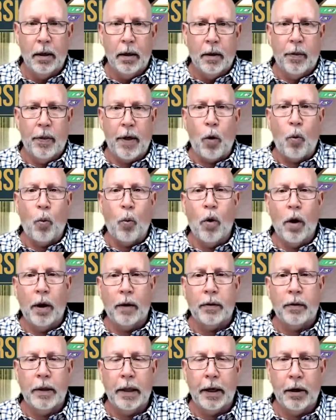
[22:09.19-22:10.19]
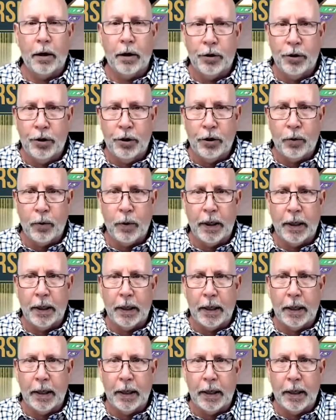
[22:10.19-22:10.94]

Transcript: that what they are doing